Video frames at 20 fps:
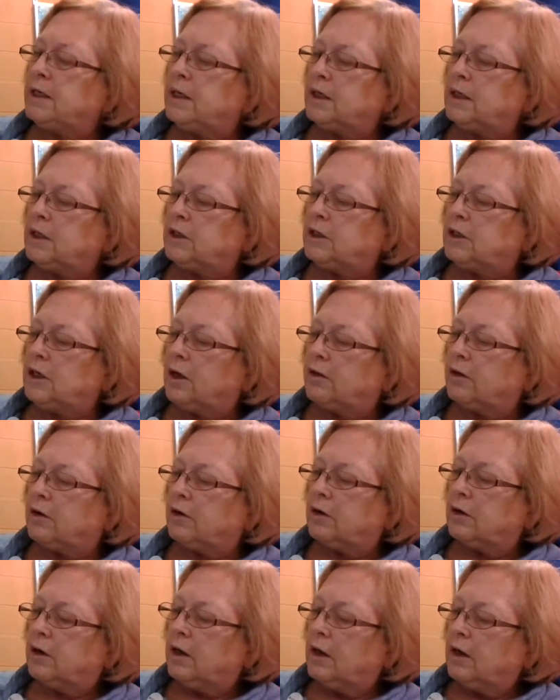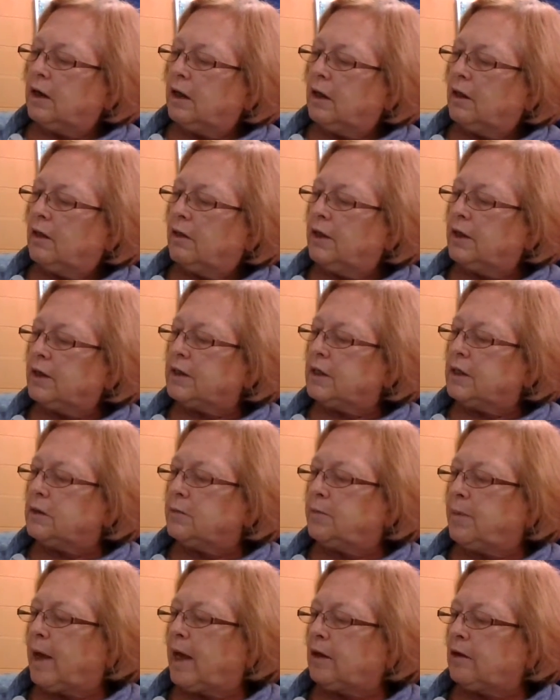at each other. This is
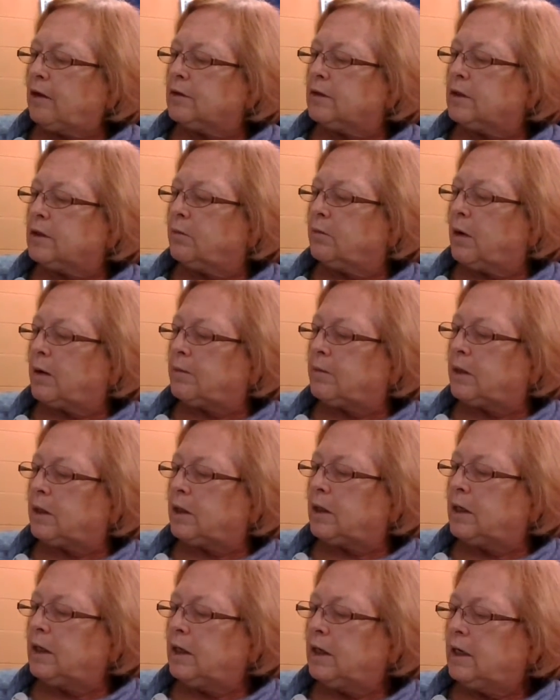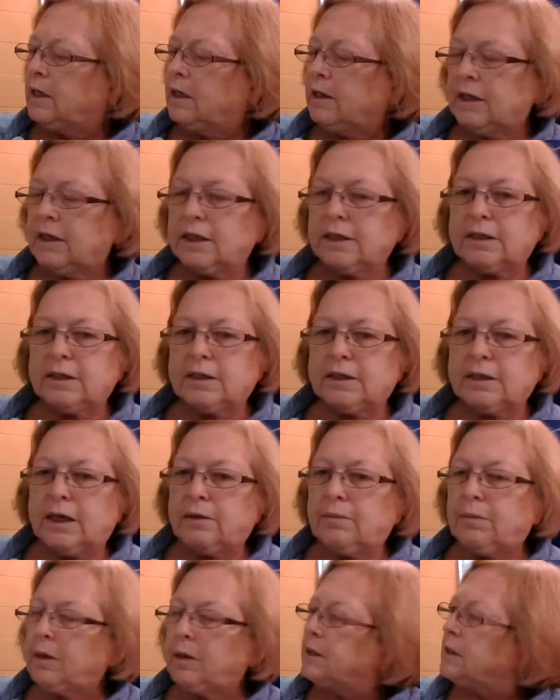Petal, said Wemberly. This is
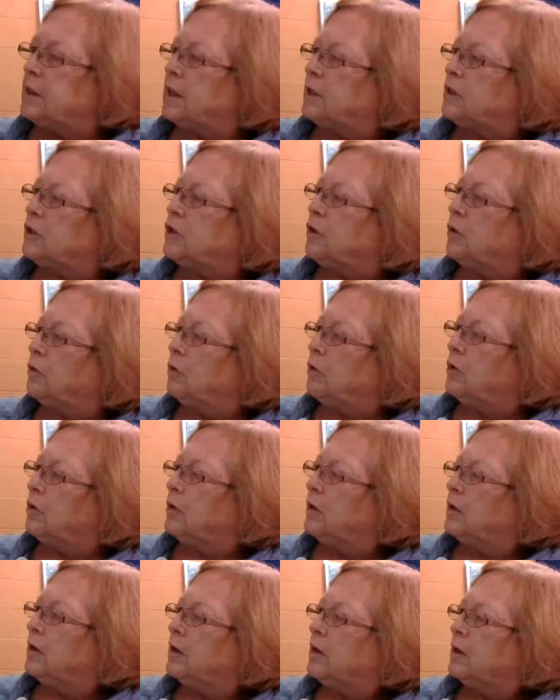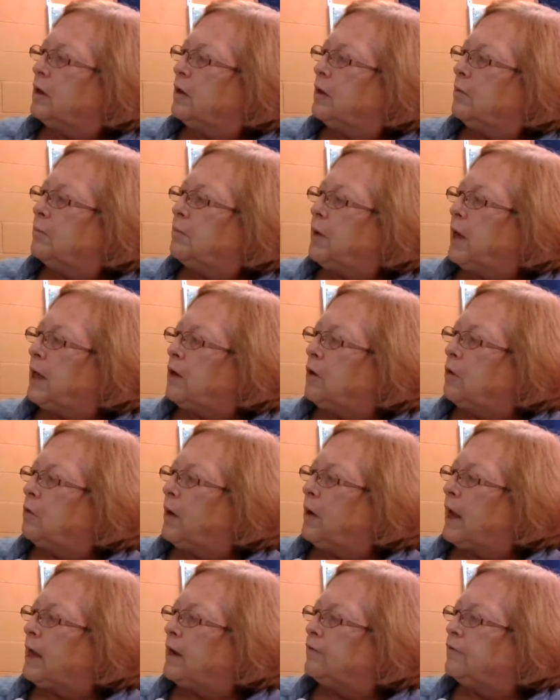Niblet, said Jewel. Petal
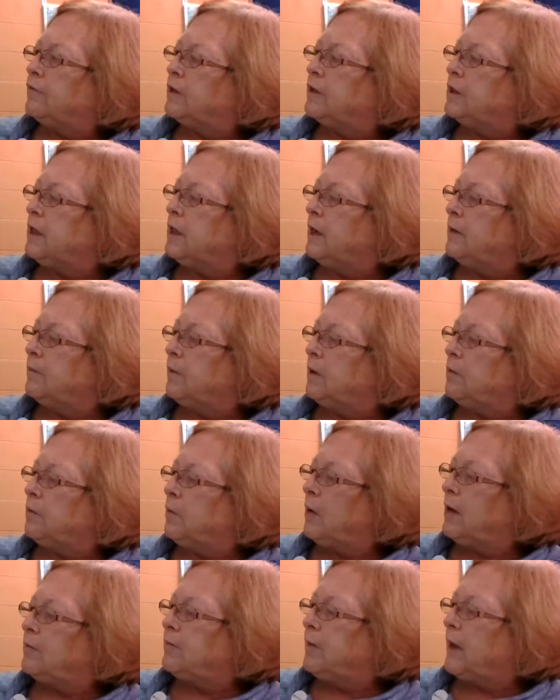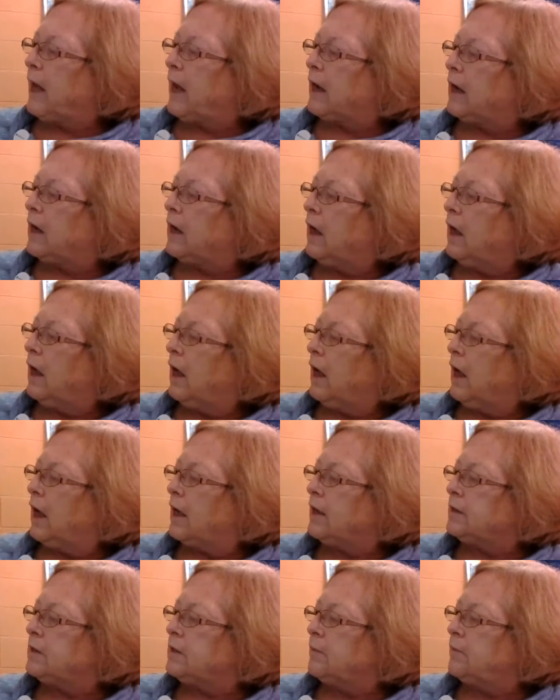waved. Niblet waved back.
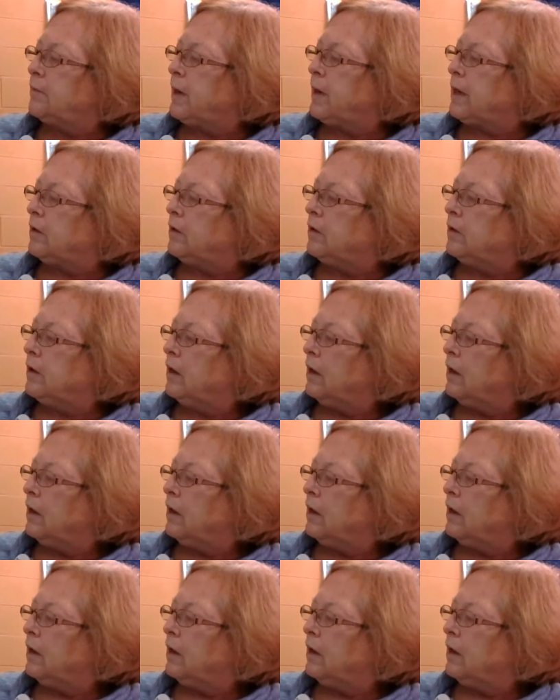Hi, said Petal.